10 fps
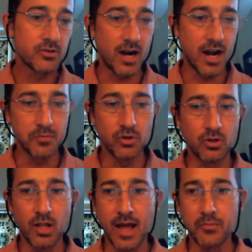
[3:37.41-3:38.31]

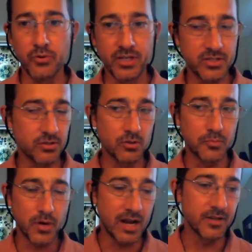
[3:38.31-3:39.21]
tribal,
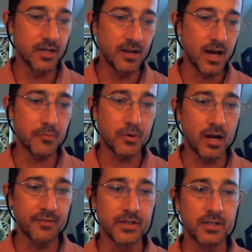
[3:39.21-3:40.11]
Aboriginal, private, and
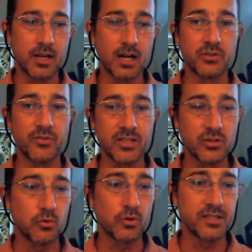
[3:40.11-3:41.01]
nonprofit
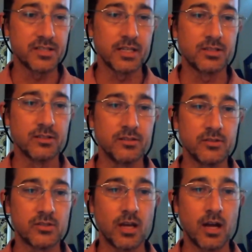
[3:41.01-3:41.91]
conservation
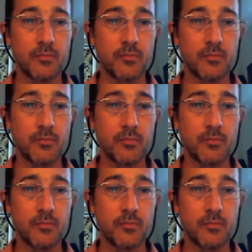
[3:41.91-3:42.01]
organizations,